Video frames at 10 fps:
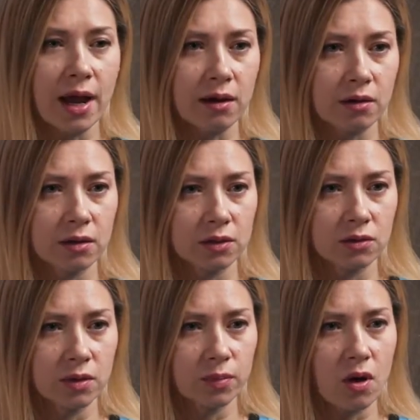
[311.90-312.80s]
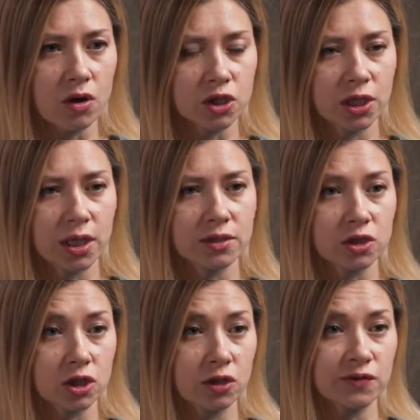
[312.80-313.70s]
record on the blockchain
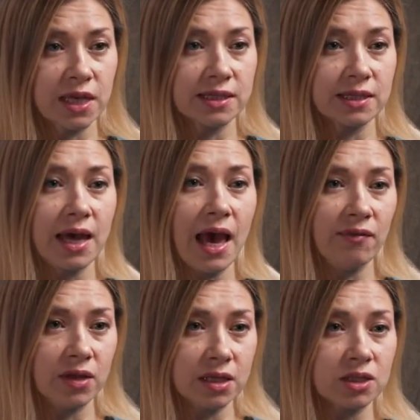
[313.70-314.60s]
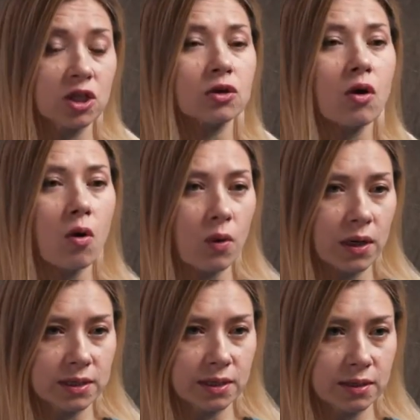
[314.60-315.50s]
serves as an evidence in
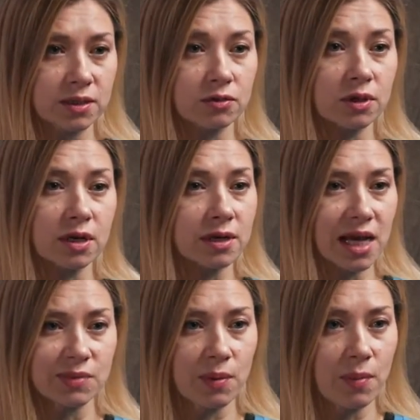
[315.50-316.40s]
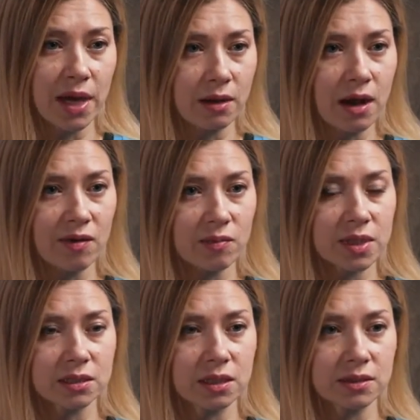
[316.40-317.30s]
courts, and it's recognized by many
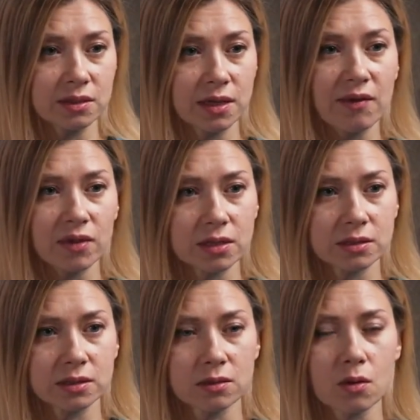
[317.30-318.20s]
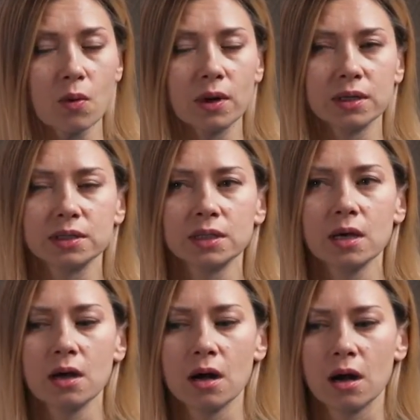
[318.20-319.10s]
governments as an evidence in courts.
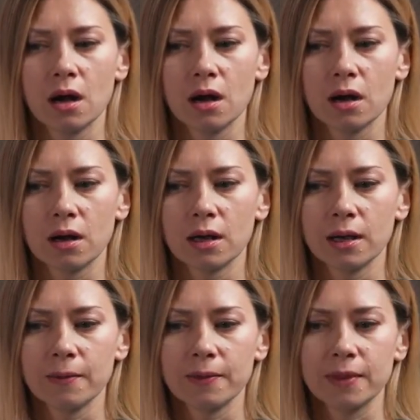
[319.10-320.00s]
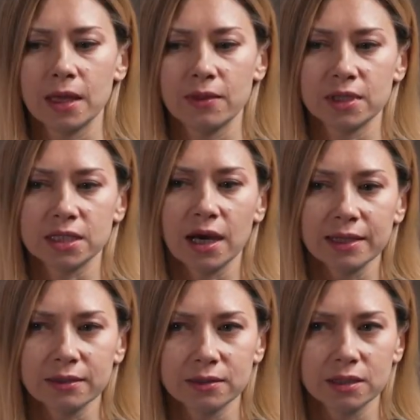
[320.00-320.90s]
And the
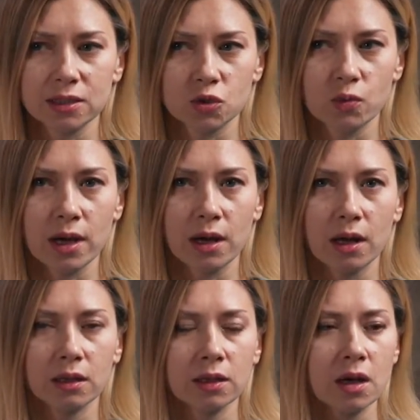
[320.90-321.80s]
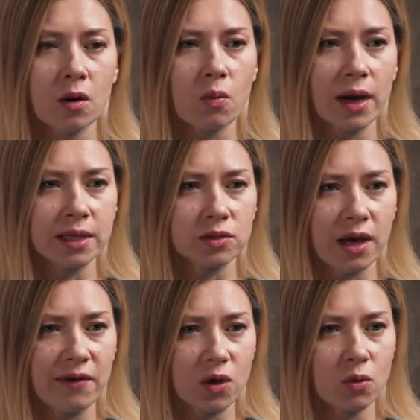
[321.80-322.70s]
title deed as well, once you
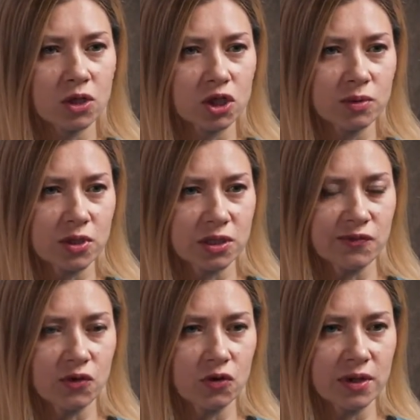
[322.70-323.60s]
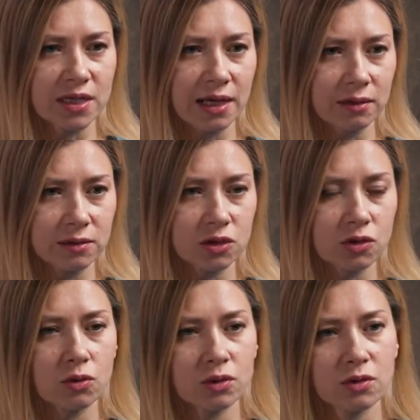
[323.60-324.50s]
have the ownership transfer, the title deed
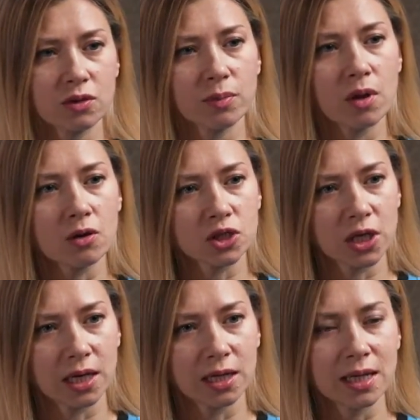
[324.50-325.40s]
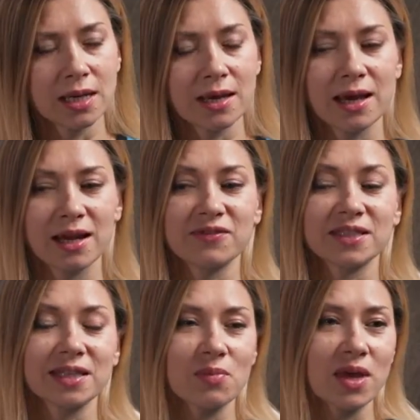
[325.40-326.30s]
recorded on the blockchain, and if
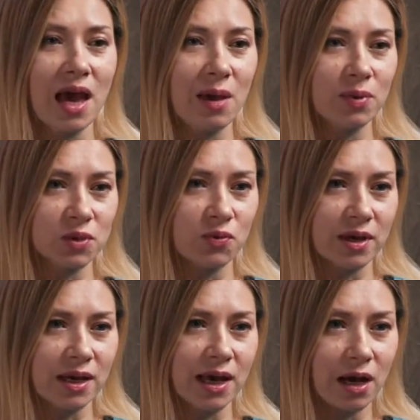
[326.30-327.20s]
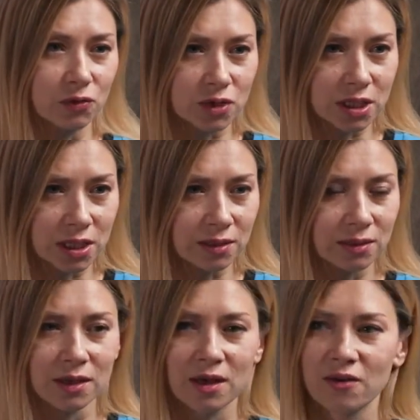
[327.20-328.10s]
something happens with the county
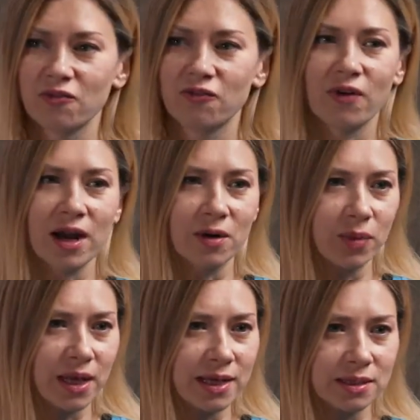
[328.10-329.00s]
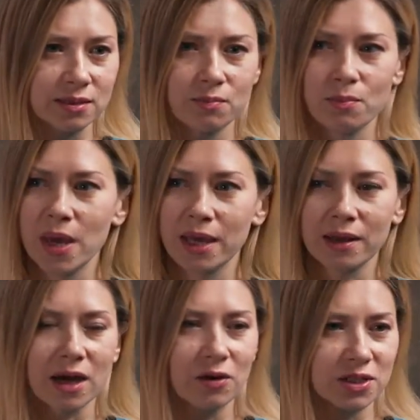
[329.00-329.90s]
fireplace,
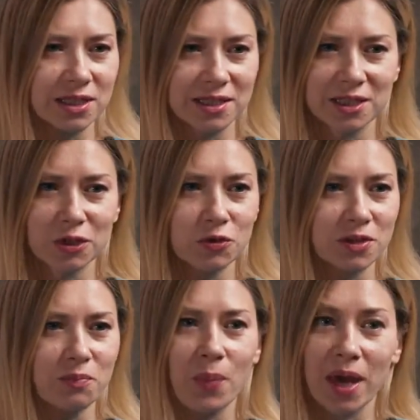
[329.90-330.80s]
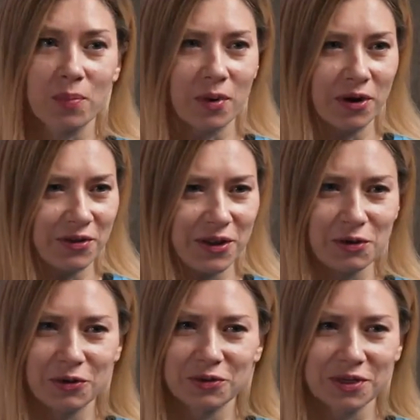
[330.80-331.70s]
many counties are still using paper, they
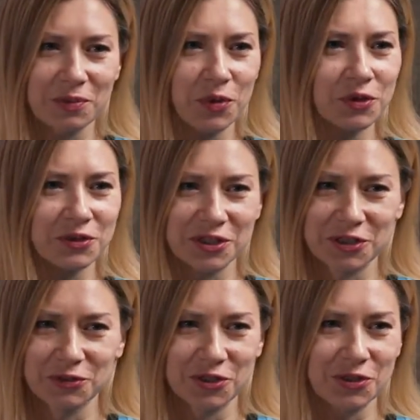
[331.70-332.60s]
don't use computers to